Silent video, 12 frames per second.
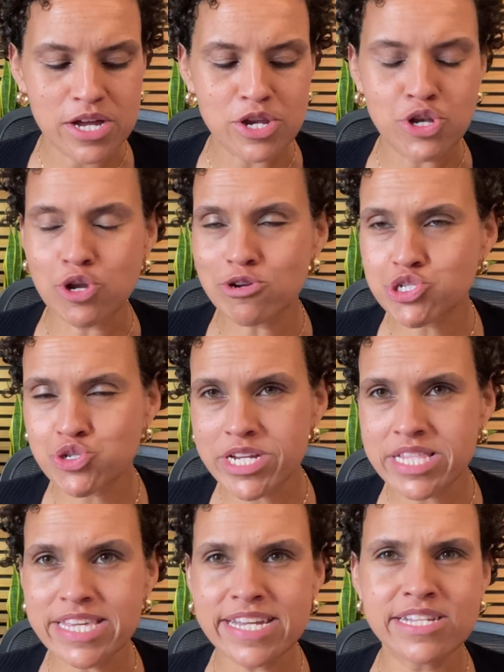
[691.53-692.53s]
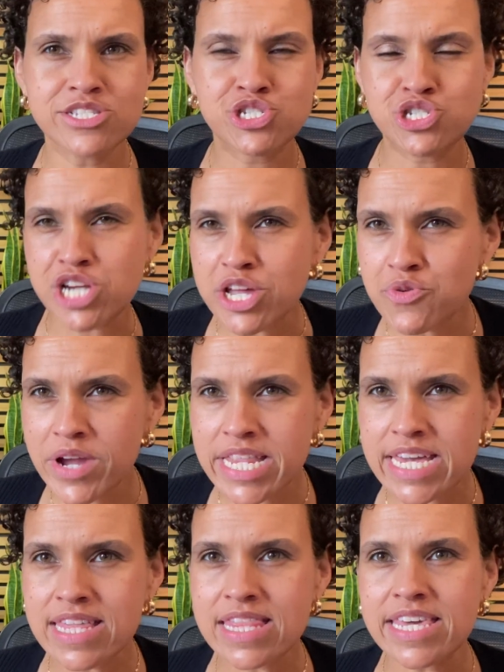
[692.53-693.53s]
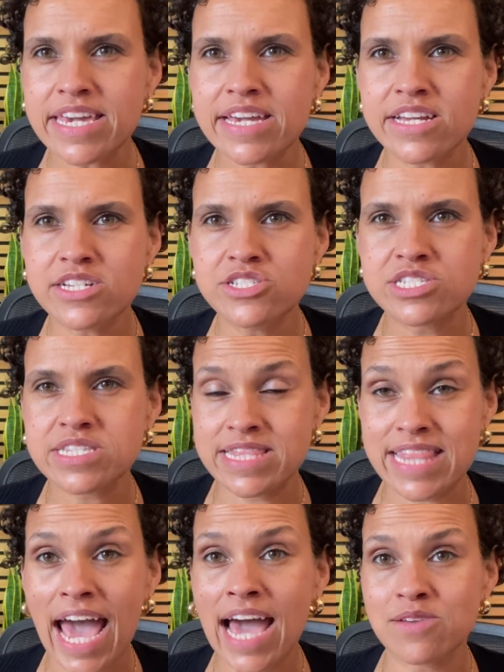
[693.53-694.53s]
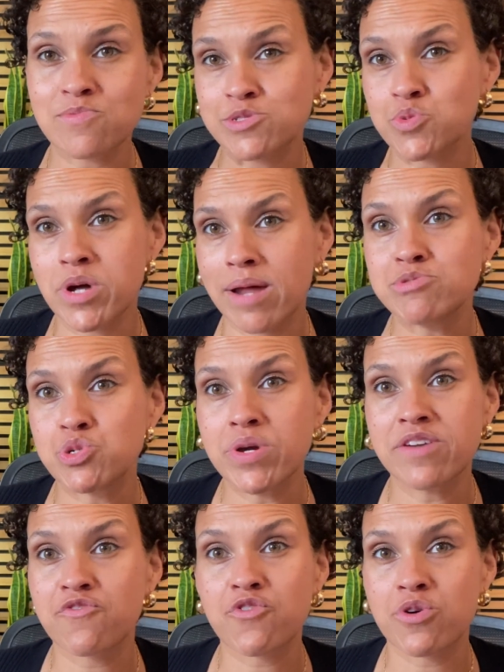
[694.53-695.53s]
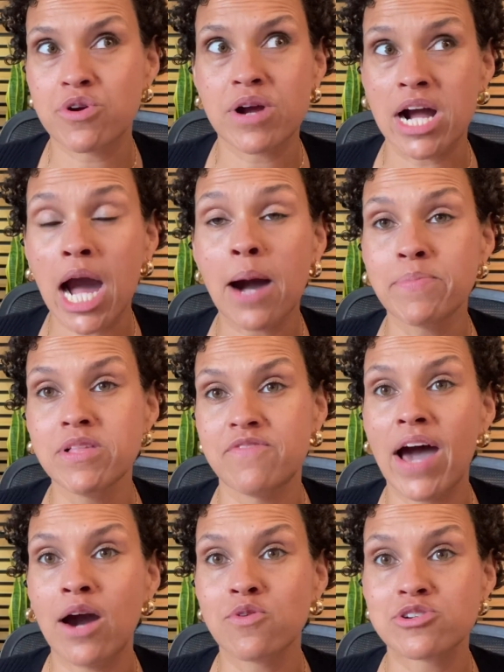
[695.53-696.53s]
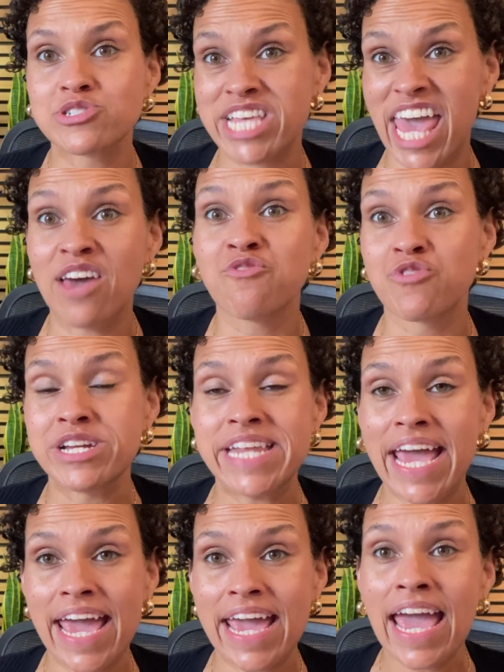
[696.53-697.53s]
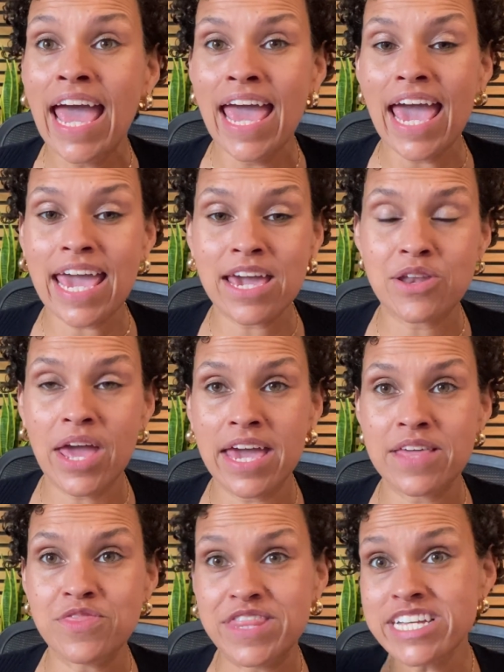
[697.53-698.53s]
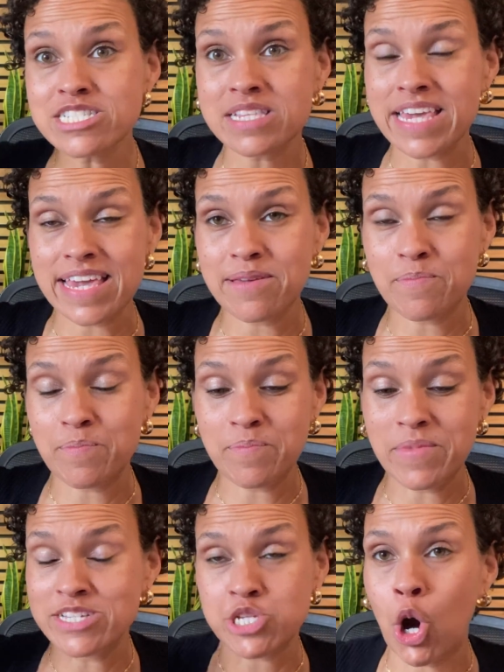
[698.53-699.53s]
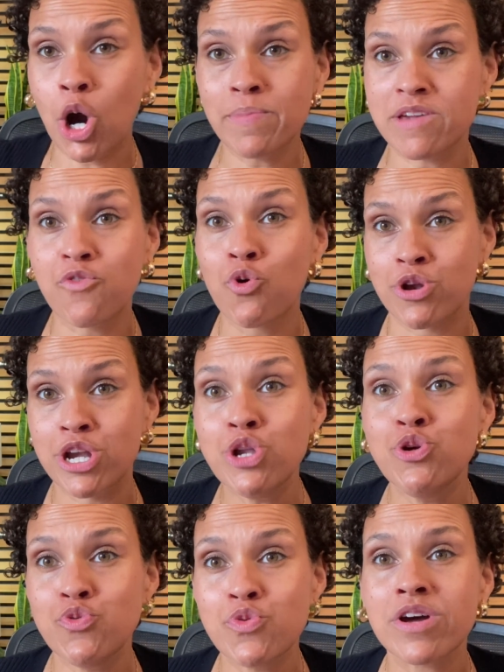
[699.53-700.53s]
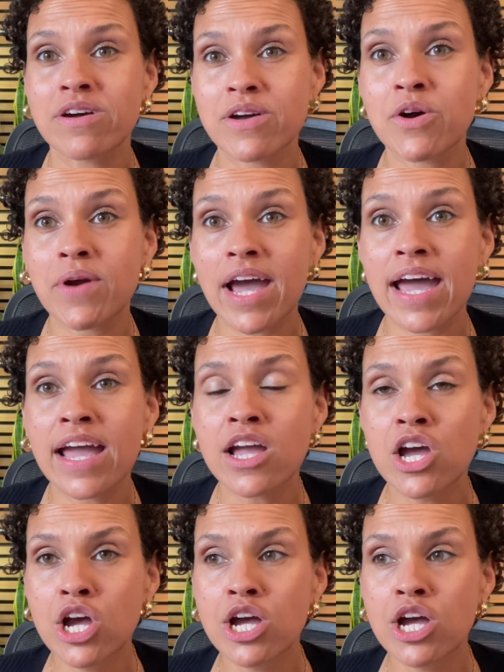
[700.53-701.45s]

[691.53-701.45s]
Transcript: nurturing leads, generating leads, that is what I'm doing for a couple of hours every day. And this is all before noon. Okay.